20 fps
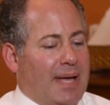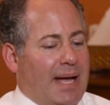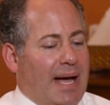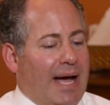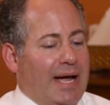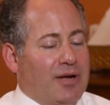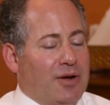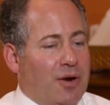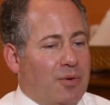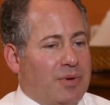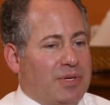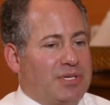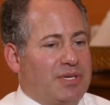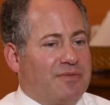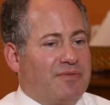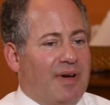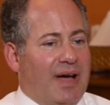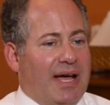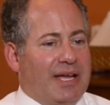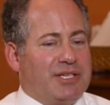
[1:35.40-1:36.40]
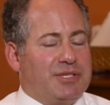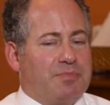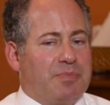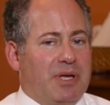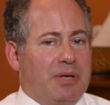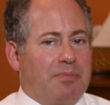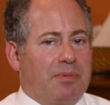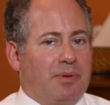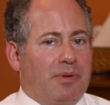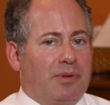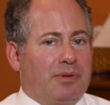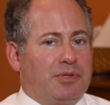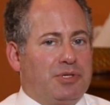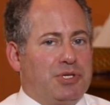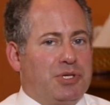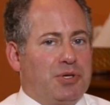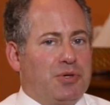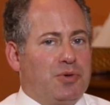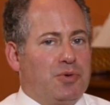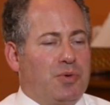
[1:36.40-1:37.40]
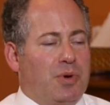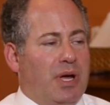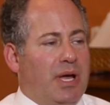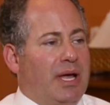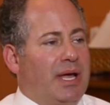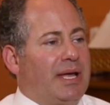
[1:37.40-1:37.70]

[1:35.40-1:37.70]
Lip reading: I always advise people to